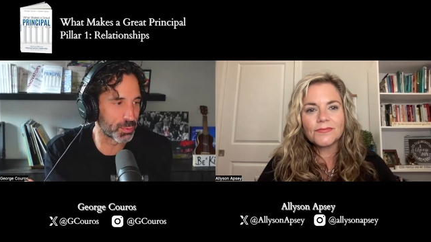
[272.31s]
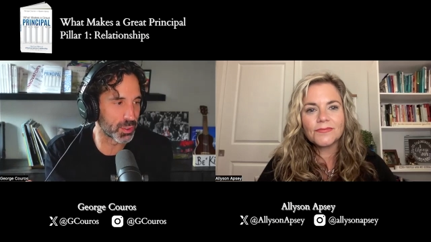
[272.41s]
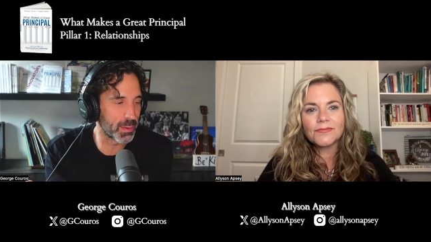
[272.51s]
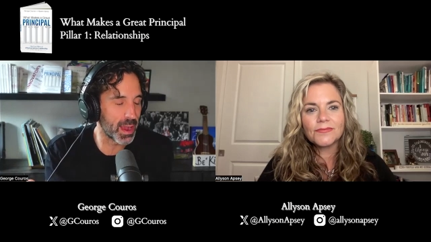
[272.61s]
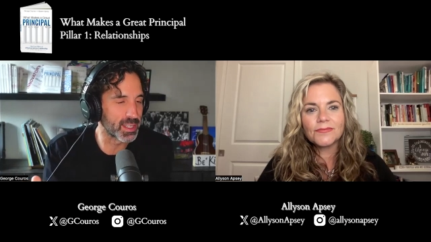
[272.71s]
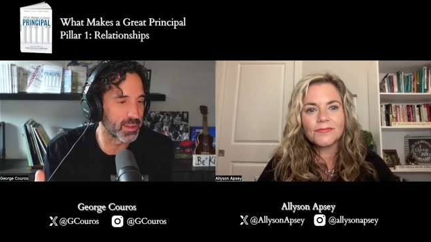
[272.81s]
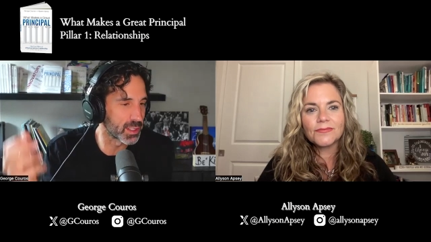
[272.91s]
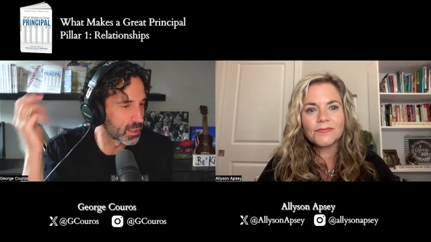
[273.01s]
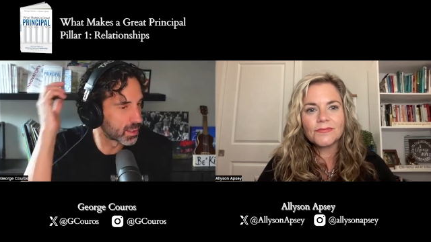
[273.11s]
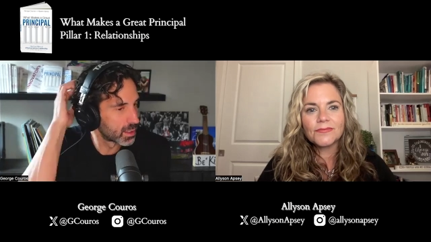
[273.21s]

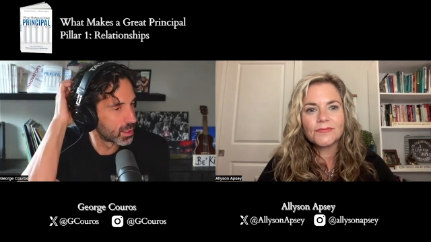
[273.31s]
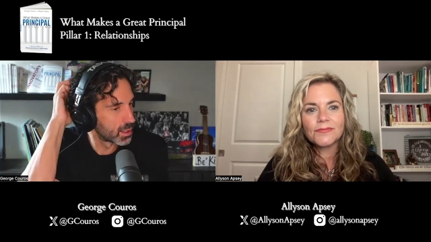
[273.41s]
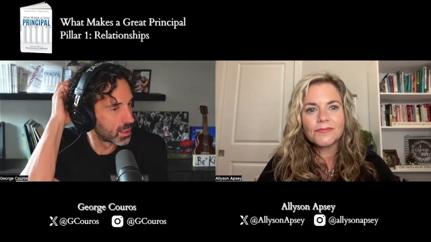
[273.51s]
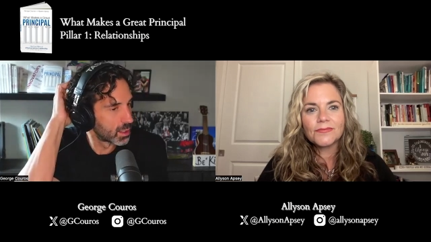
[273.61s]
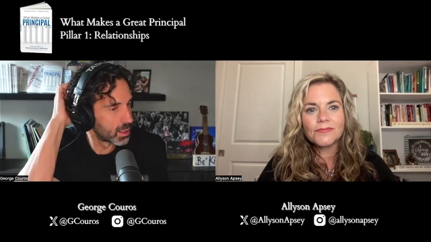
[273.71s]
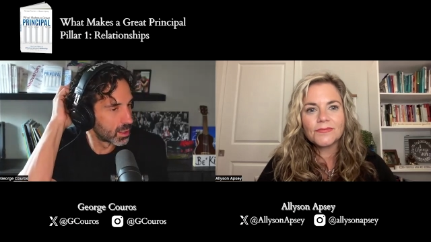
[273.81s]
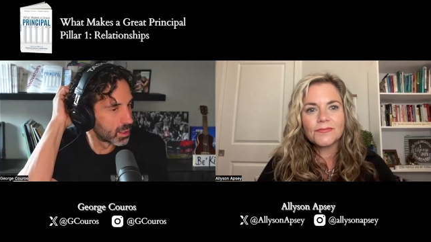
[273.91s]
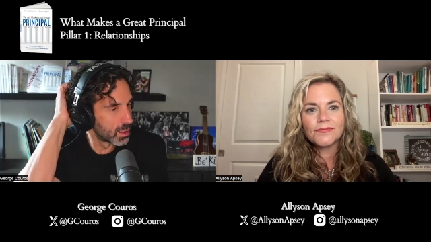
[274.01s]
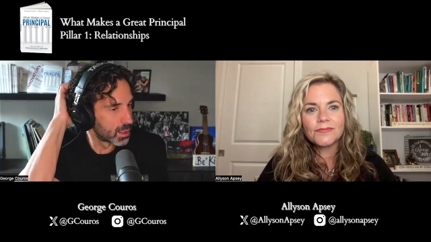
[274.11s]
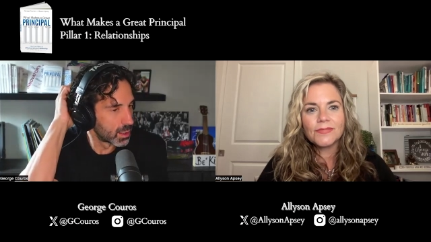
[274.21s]
Speaker 1: perspectives?
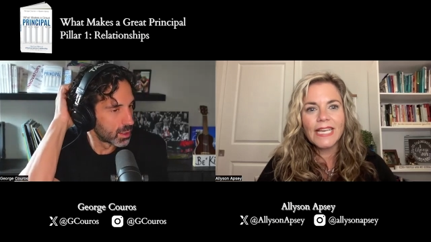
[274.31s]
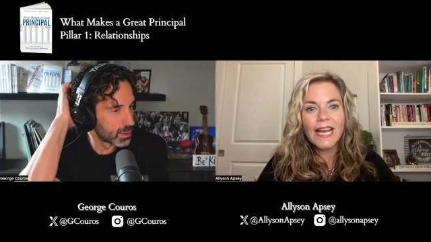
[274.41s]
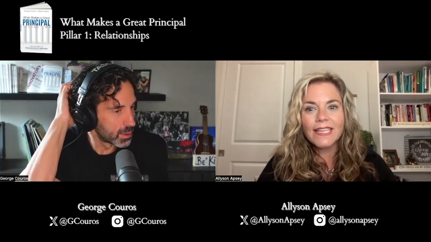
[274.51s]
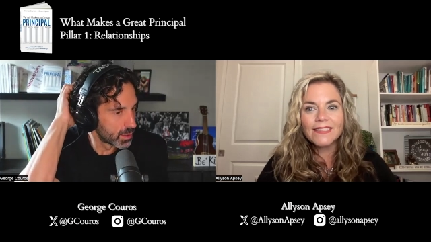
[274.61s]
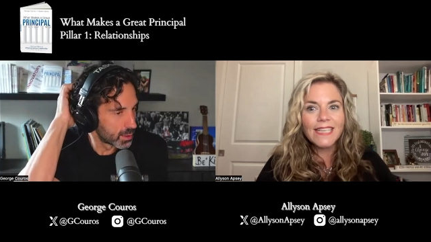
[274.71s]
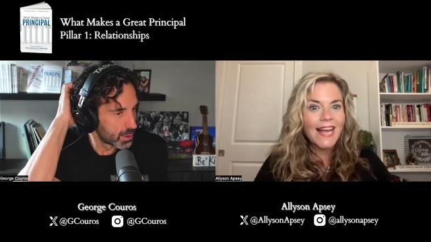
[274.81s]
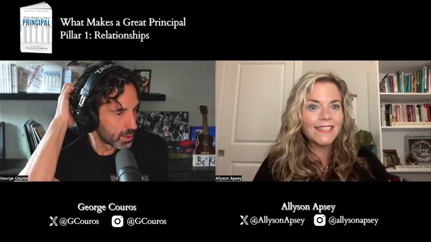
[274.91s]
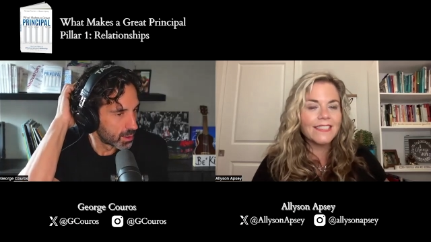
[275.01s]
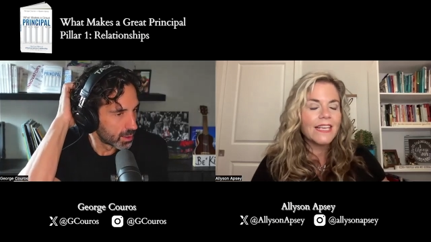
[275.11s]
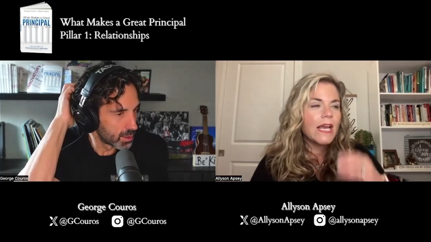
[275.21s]
Speaker 2: Yes,
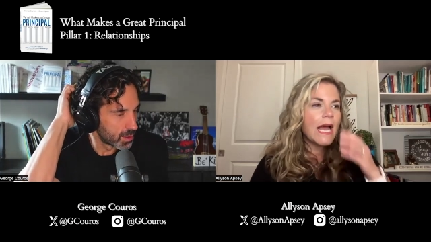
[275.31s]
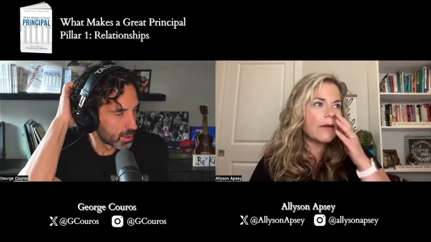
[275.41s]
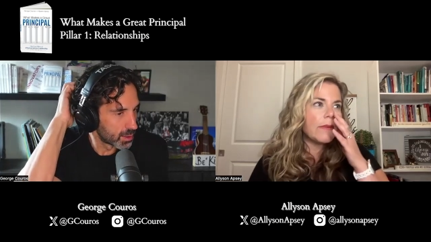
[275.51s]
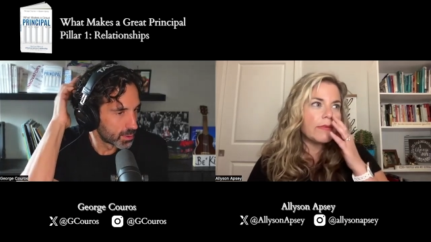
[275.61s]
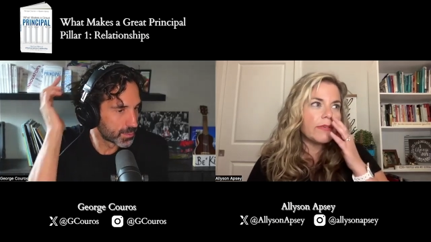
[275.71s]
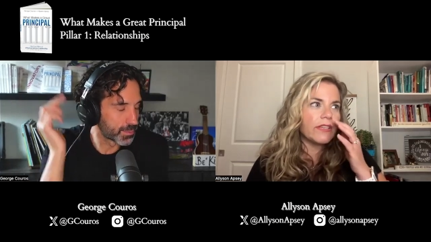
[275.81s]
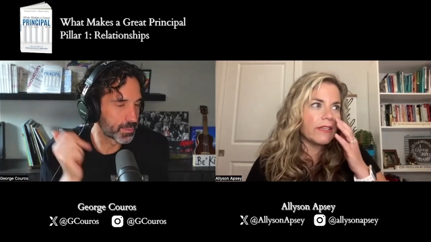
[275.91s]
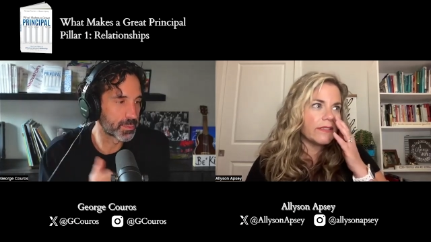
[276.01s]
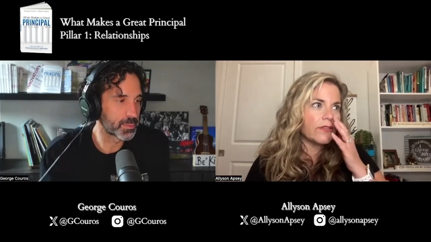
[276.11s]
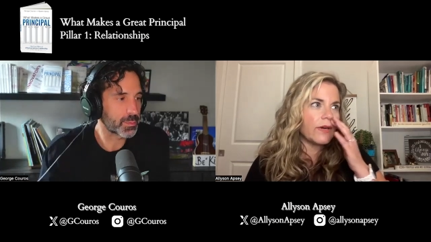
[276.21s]
yes. I remember
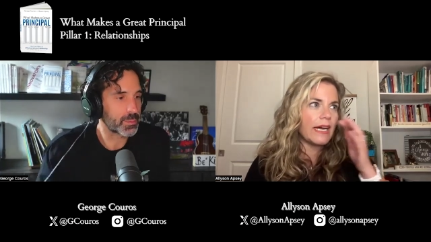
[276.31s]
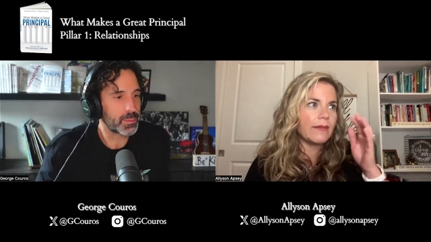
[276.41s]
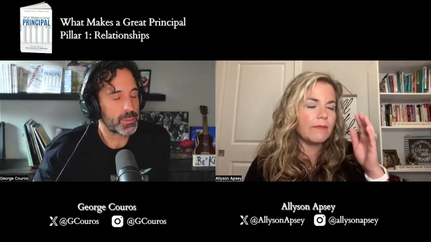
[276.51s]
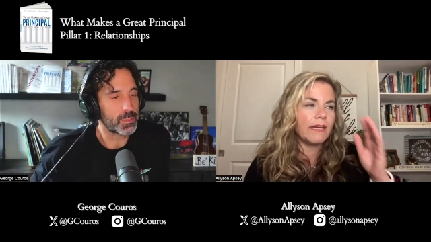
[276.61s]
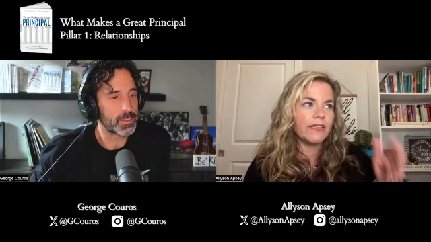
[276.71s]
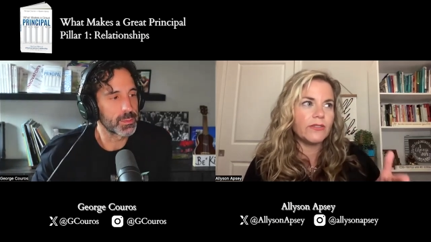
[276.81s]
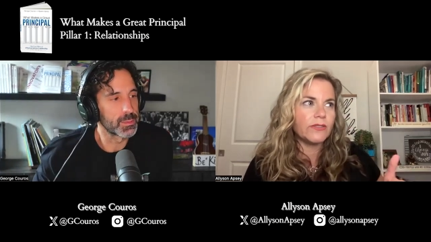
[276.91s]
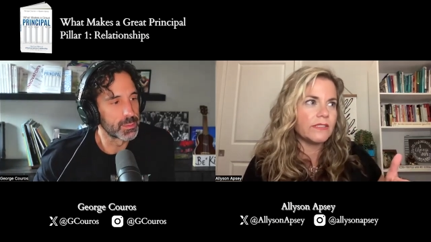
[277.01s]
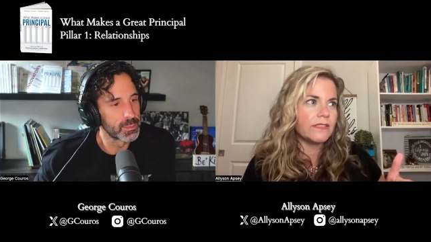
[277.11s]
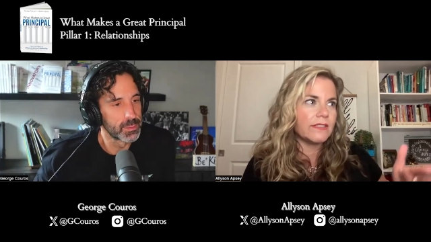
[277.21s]
that. So I met you
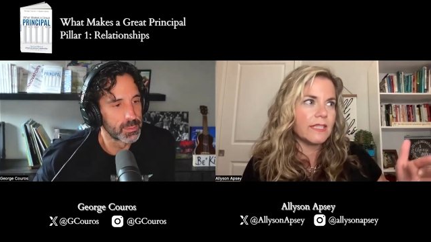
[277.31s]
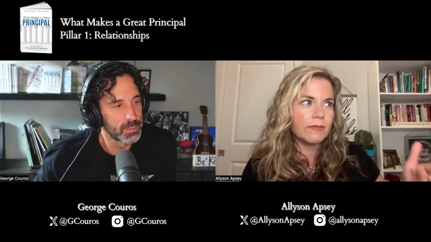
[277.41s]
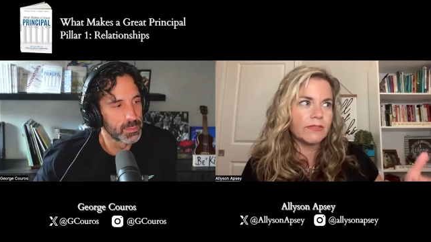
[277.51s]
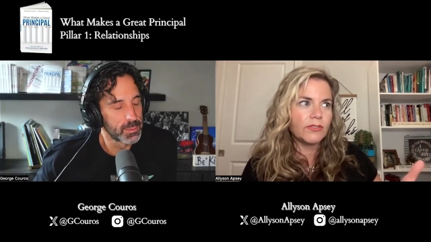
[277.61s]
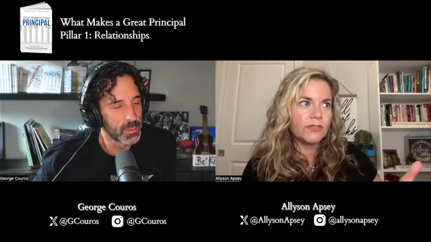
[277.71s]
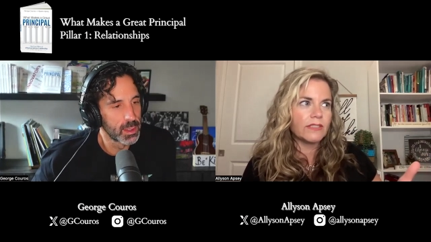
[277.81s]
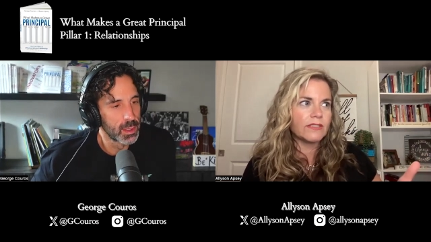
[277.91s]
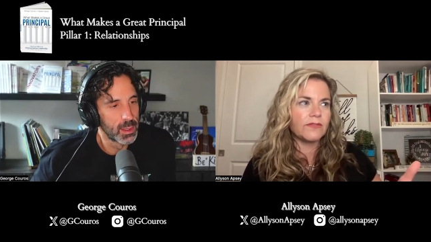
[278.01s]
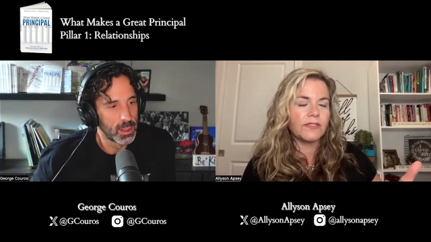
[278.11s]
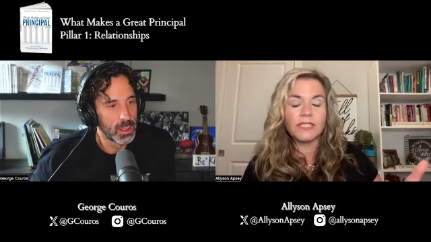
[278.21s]
in December of
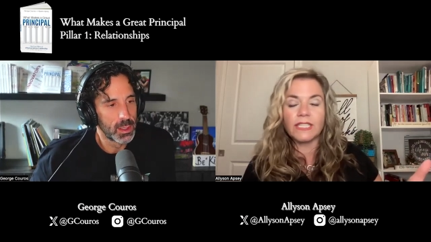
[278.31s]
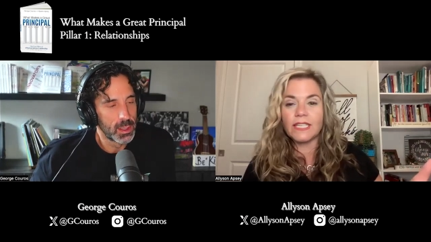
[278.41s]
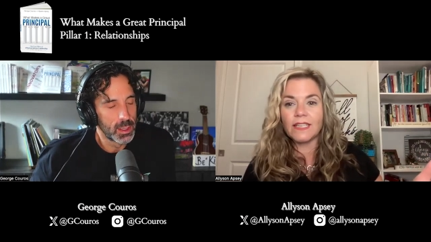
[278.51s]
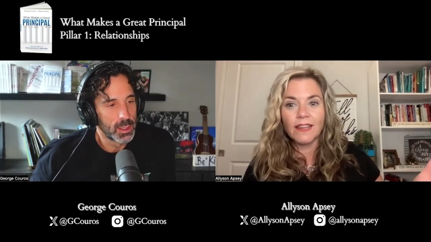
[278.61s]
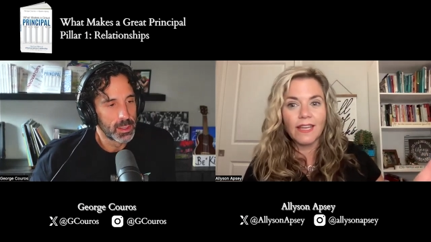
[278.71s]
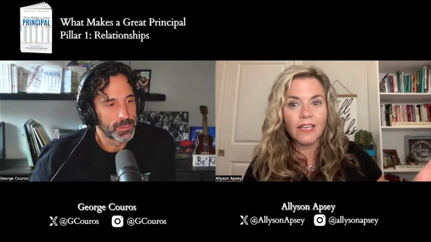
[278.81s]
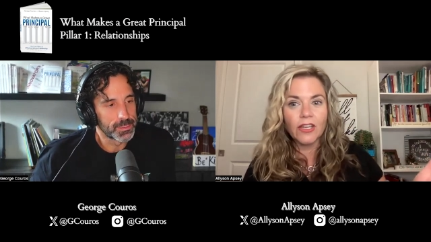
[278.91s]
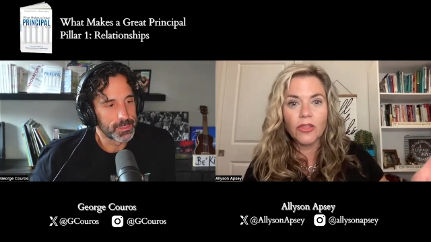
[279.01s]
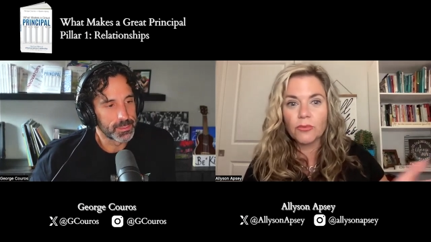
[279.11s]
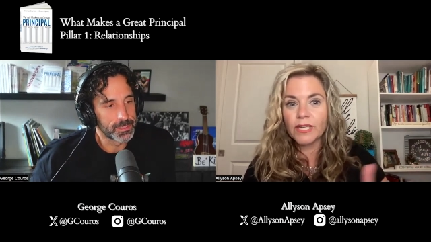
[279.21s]
2015, and like
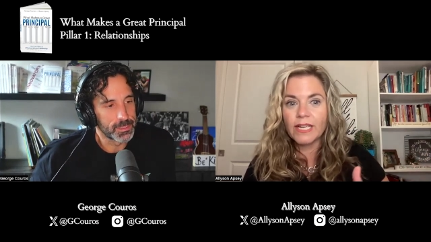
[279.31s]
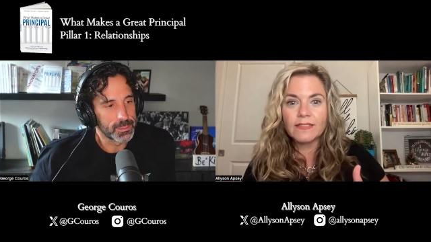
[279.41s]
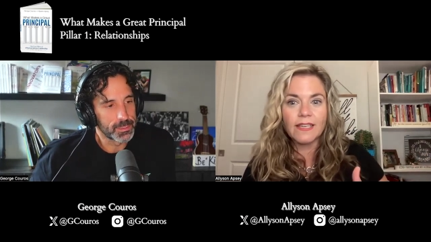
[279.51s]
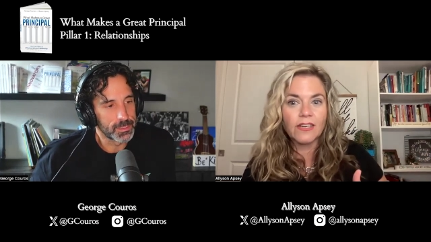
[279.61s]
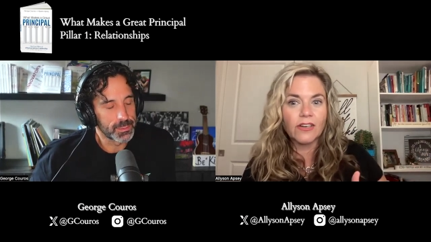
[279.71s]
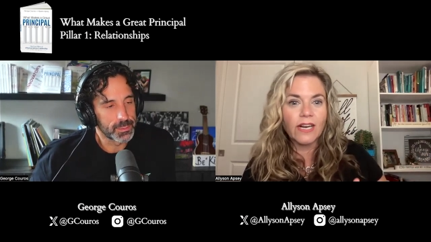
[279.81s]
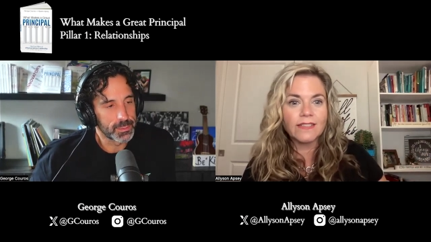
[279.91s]
three days later, I